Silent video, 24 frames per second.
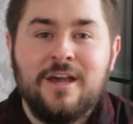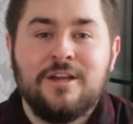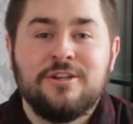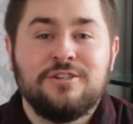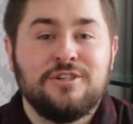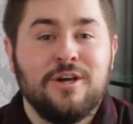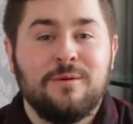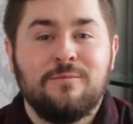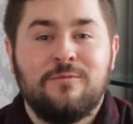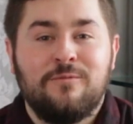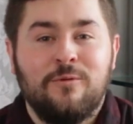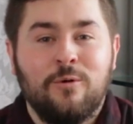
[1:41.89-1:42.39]

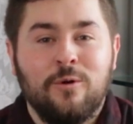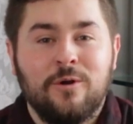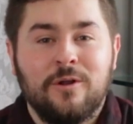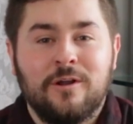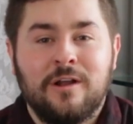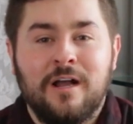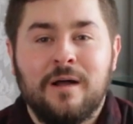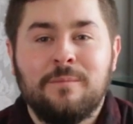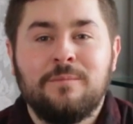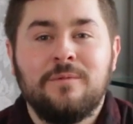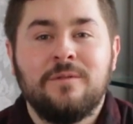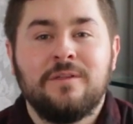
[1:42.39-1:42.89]
Jump forward a
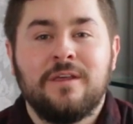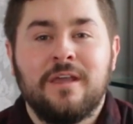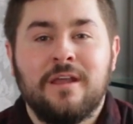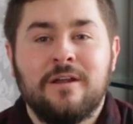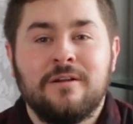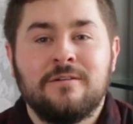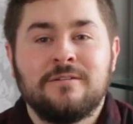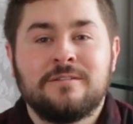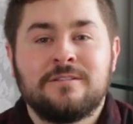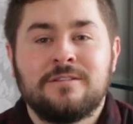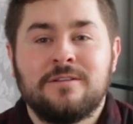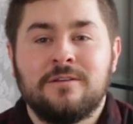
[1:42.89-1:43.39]
couple
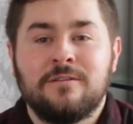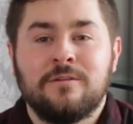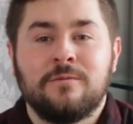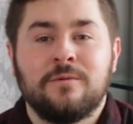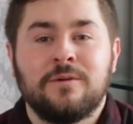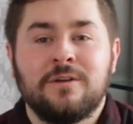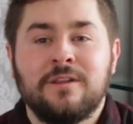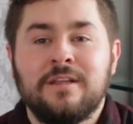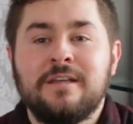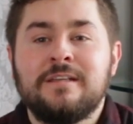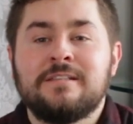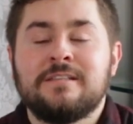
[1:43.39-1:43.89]
years to the
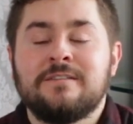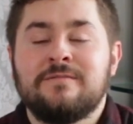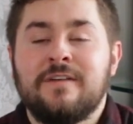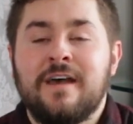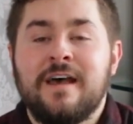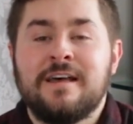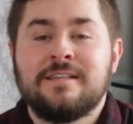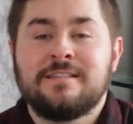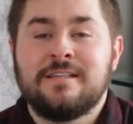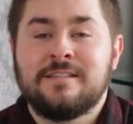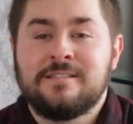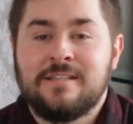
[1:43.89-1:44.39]
release of
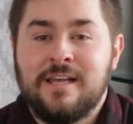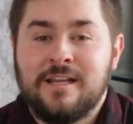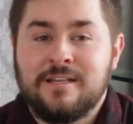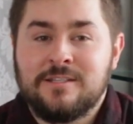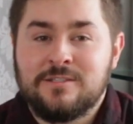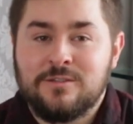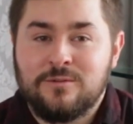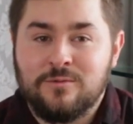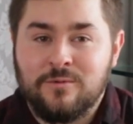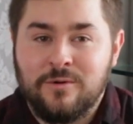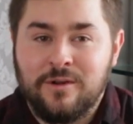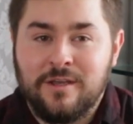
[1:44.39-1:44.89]
SSX
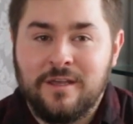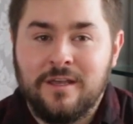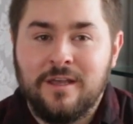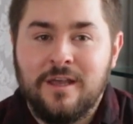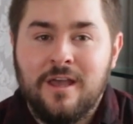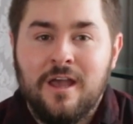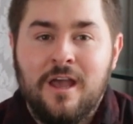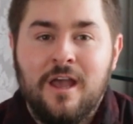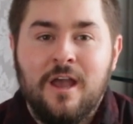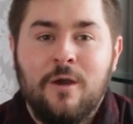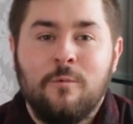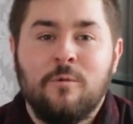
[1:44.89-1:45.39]
3,
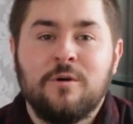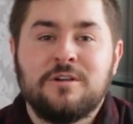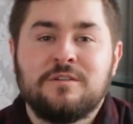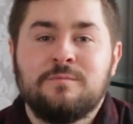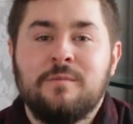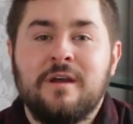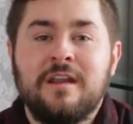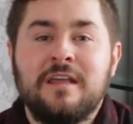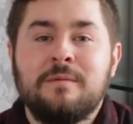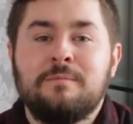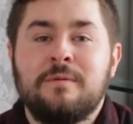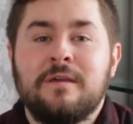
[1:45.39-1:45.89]
which
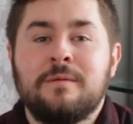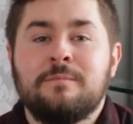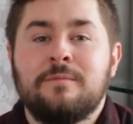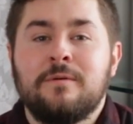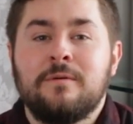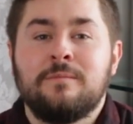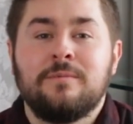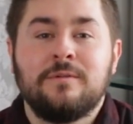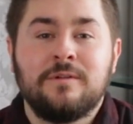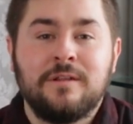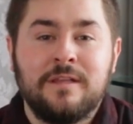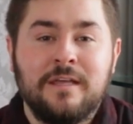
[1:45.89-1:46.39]
many
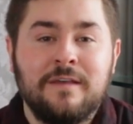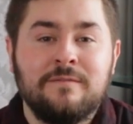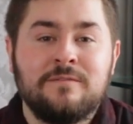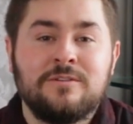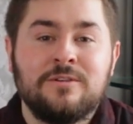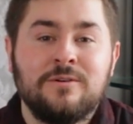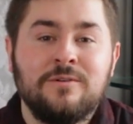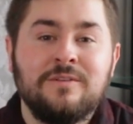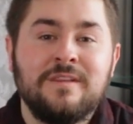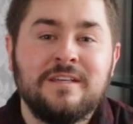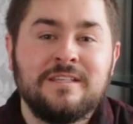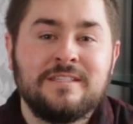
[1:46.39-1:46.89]
people believe
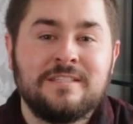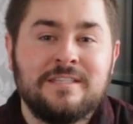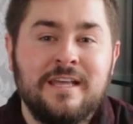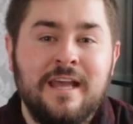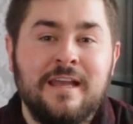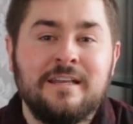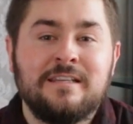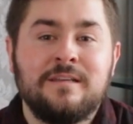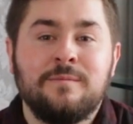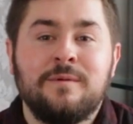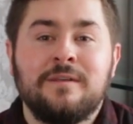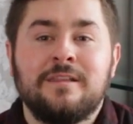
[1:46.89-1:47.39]
to this
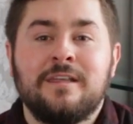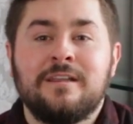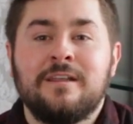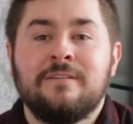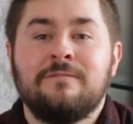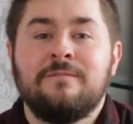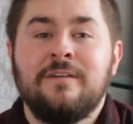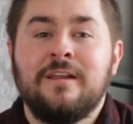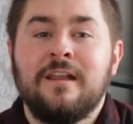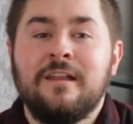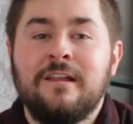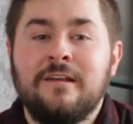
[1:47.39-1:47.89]
day to be the
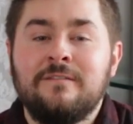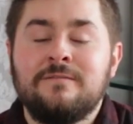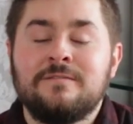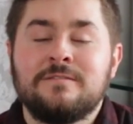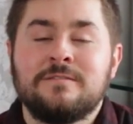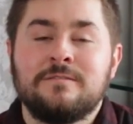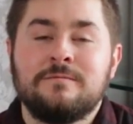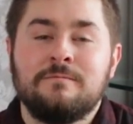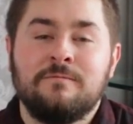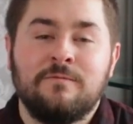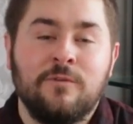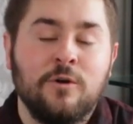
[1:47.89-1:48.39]
definitive
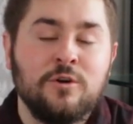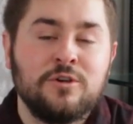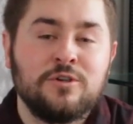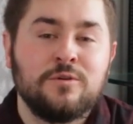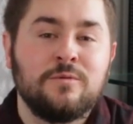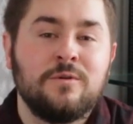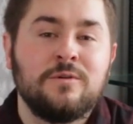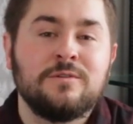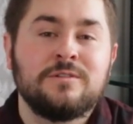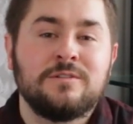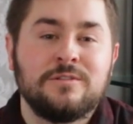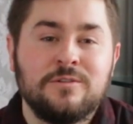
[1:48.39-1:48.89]

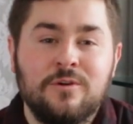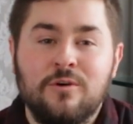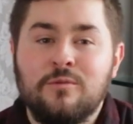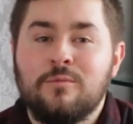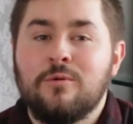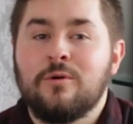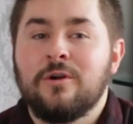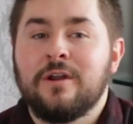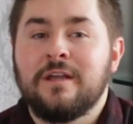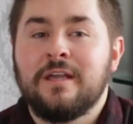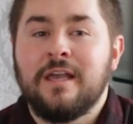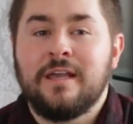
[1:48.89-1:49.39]
virtual
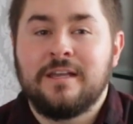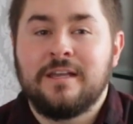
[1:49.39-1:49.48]
snowboarding